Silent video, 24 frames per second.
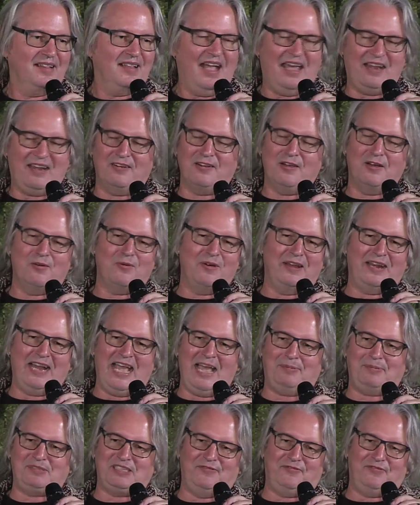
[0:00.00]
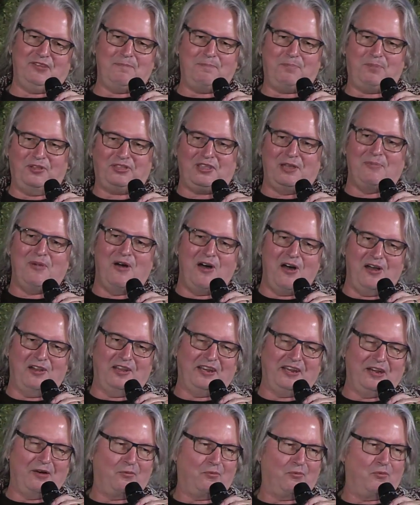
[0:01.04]
I don't know what happens if you put them all
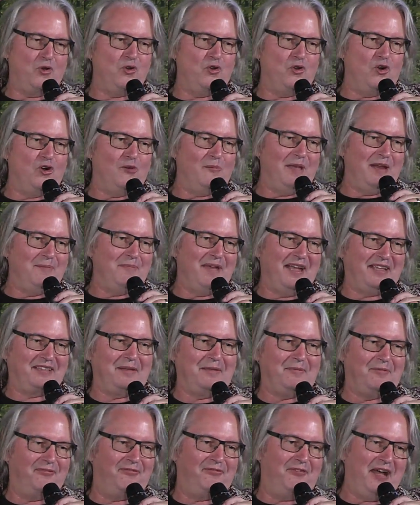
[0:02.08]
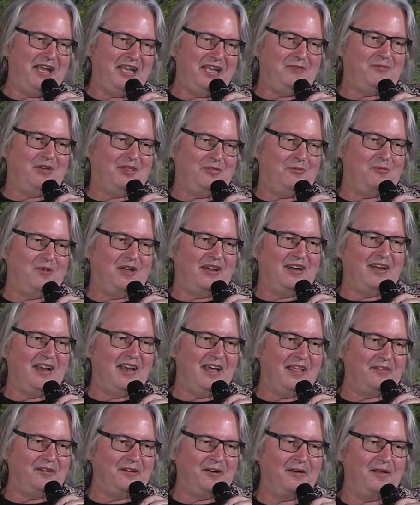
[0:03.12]
in a room and make them fight with one
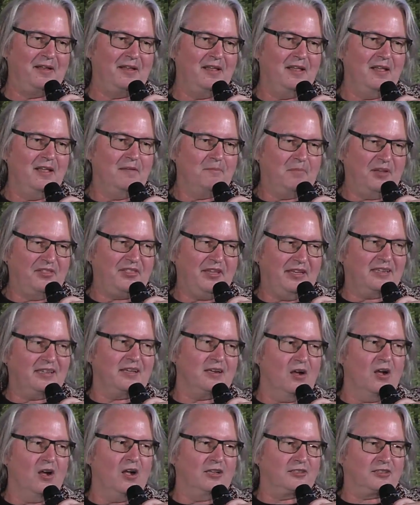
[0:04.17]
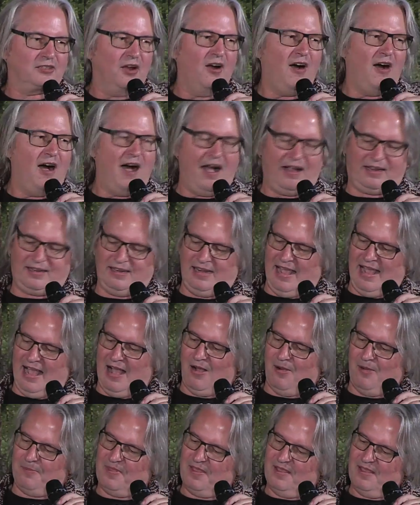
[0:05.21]
another, but they can all talk
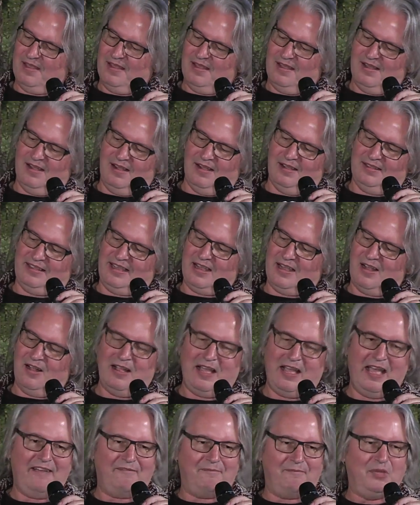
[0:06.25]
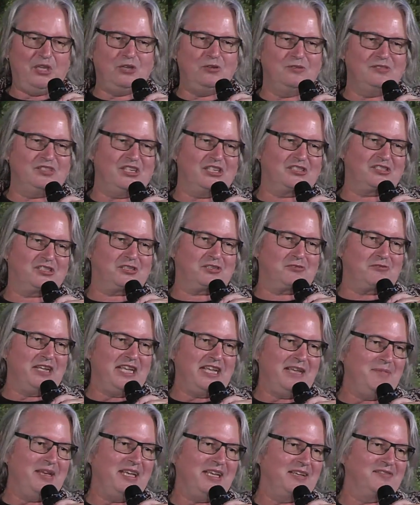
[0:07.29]
now. They all have music
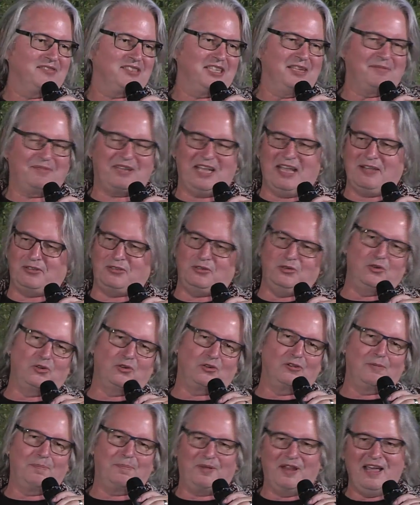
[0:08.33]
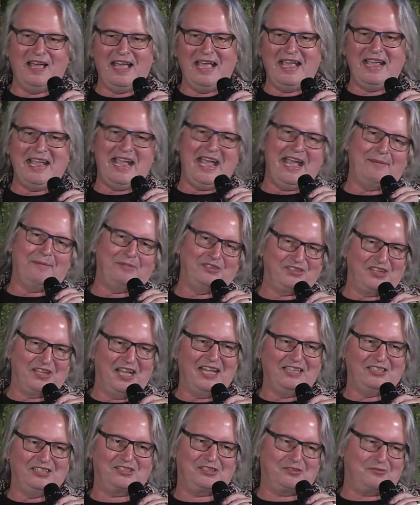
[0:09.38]
streaming of some kind, Google Play,
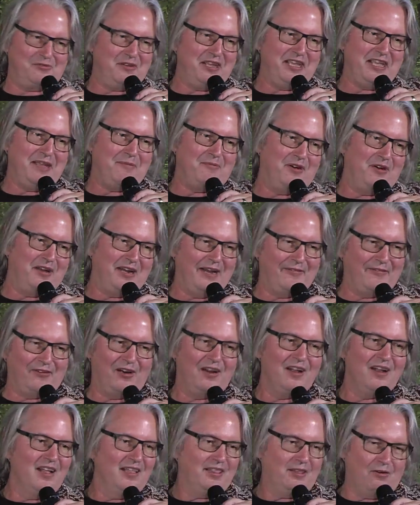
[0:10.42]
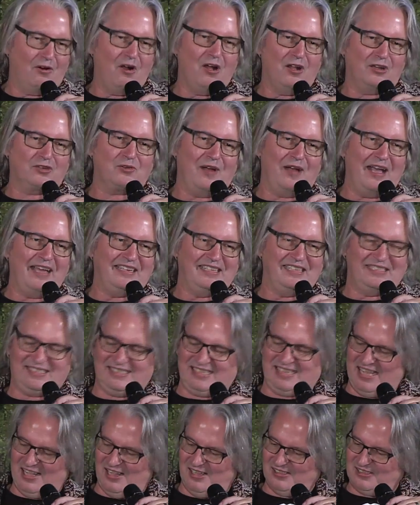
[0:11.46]
Amazon Stream, whatever. They're all trying to
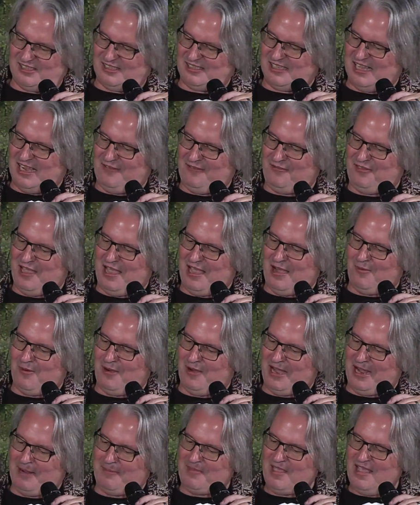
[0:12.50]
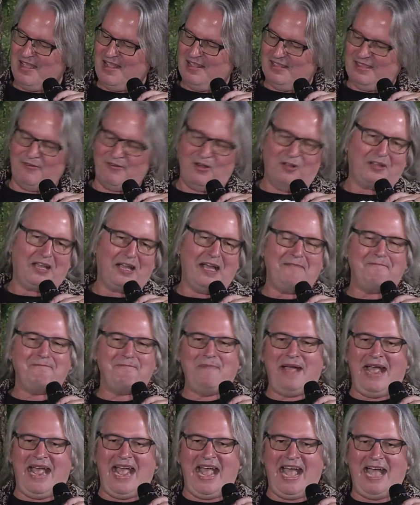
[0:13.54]
sell stuff that way. They've all got
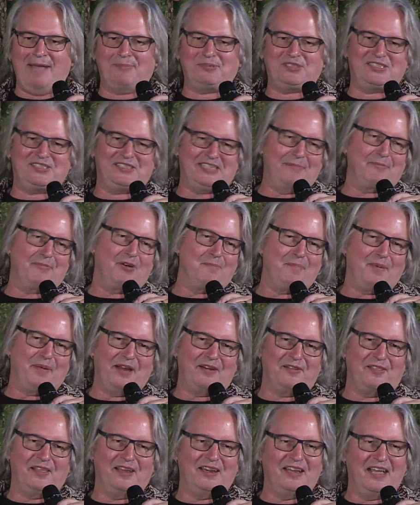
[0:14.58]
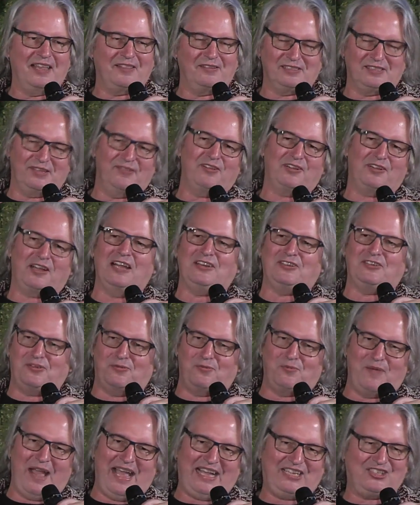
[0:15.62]
maps, some are better than others. They've all got
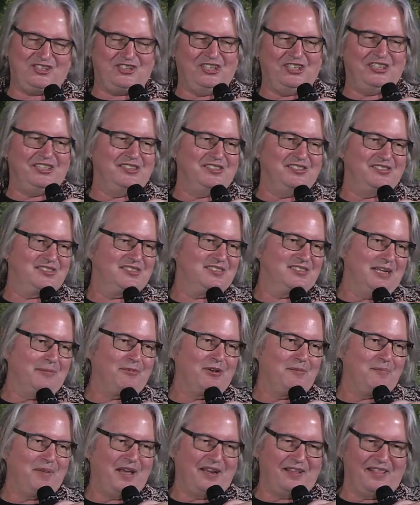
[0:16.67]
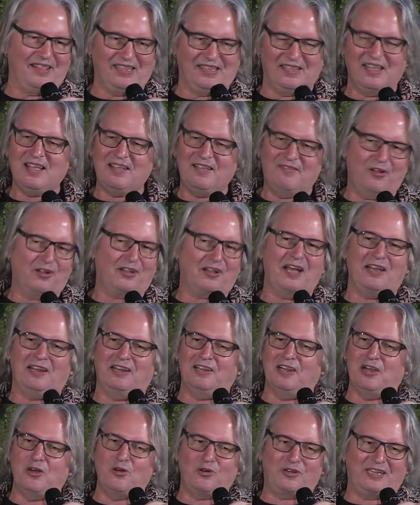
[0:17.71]
directions, some are better than, they've all got
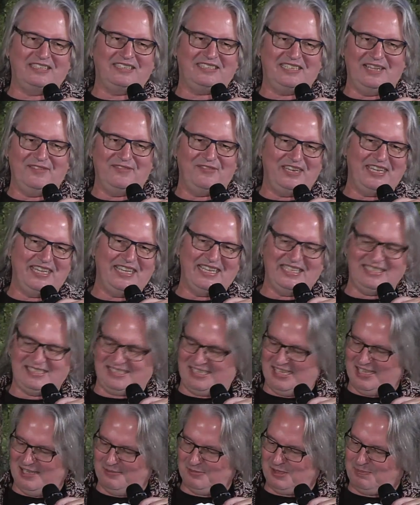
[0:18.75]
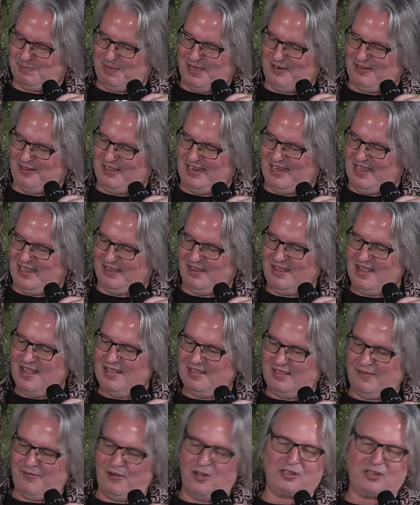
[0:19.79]
locativity, some's better than others.
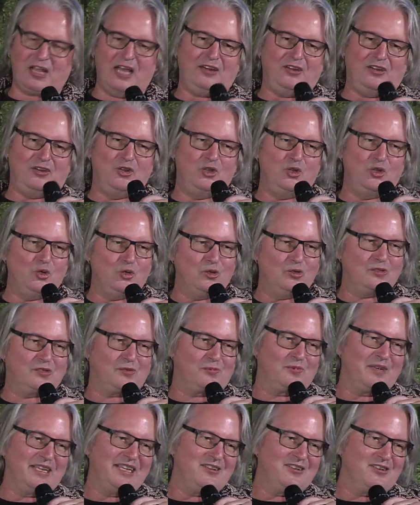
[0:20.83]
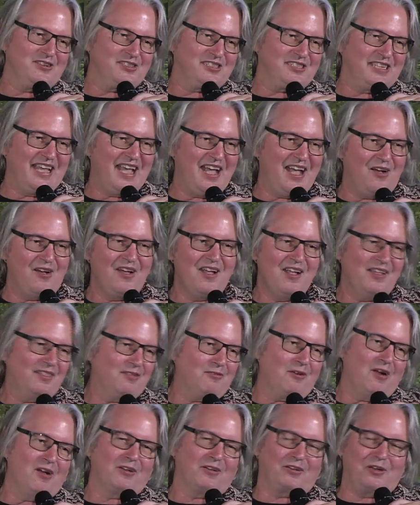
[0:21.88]
They've all got news readers now.
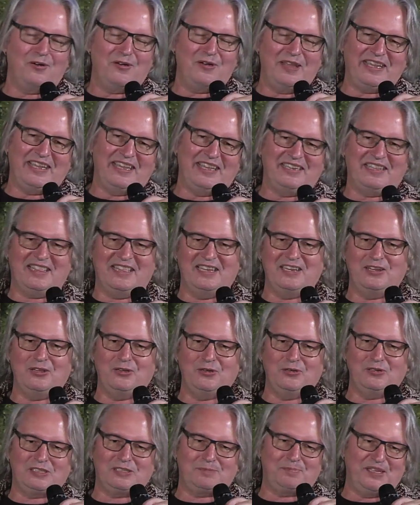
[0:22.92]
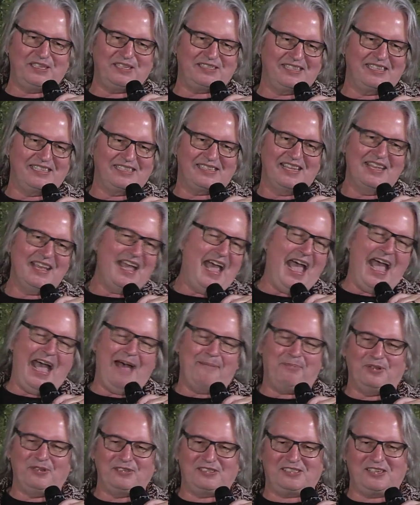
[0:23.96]
They're all going into the news business.
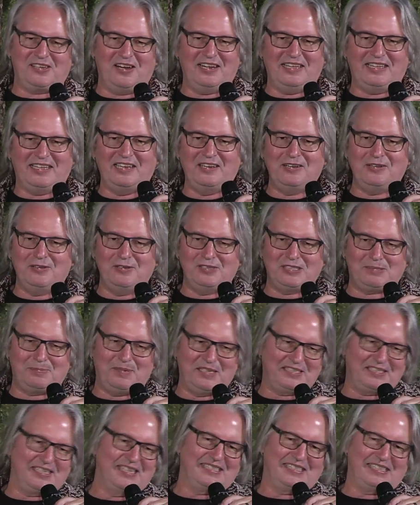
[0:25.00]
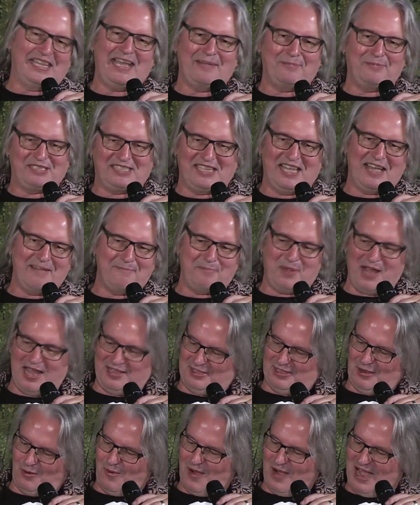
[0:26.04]
Apple's starting a news business. Amazon
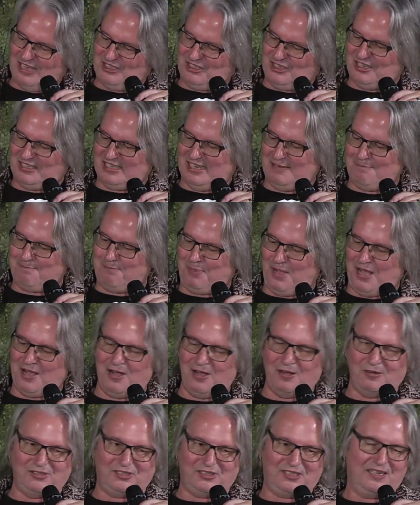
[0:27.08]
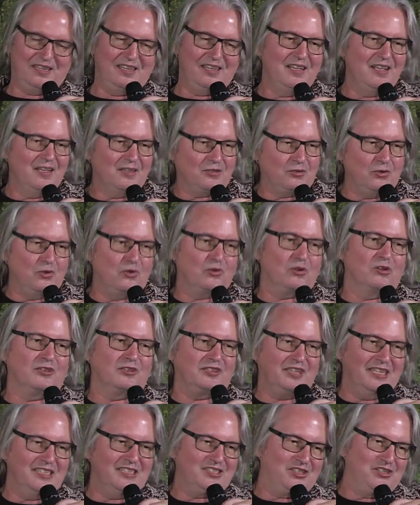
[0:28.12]
bought the Washington Post. Google
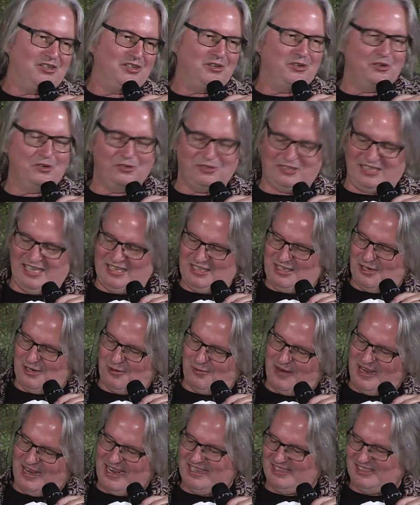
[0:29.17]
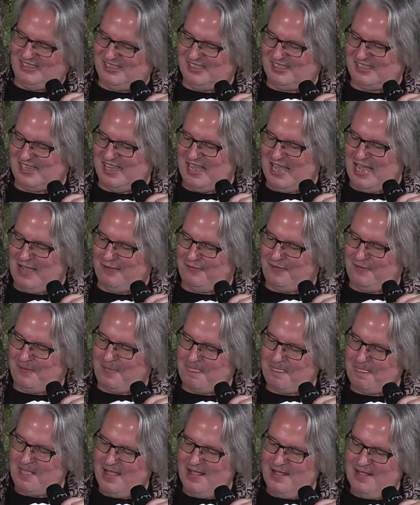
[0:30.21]
does news, they curate stuff.
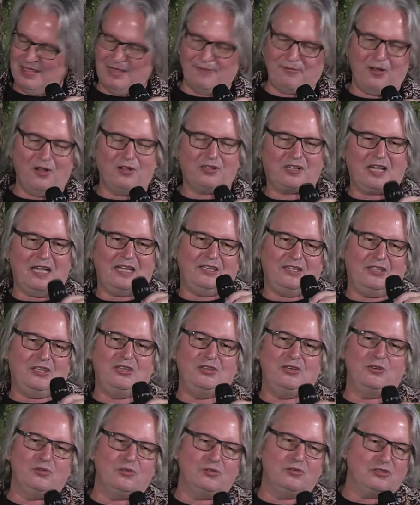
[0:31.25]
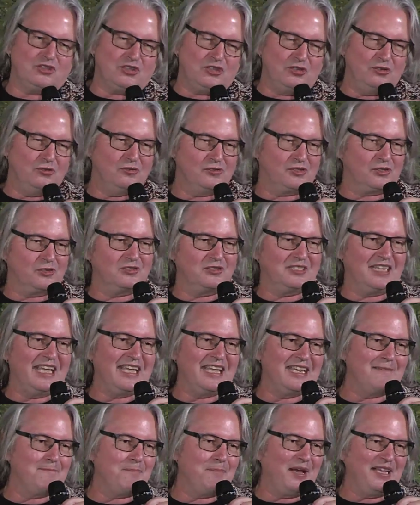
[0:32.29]
They've all got huge user
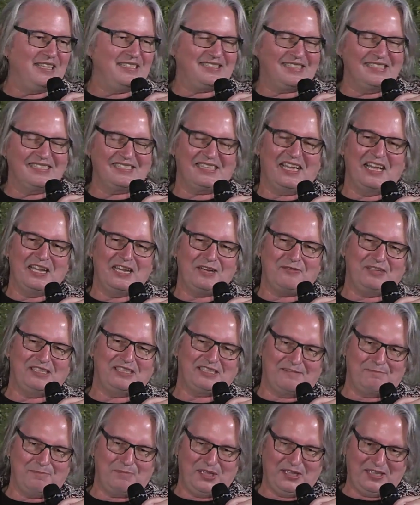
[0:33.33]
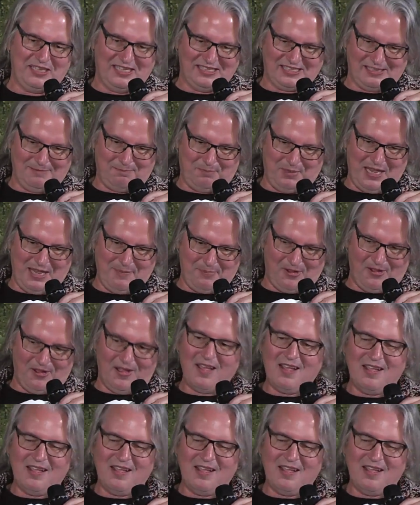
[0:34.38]
databases, hundreds of millions of people.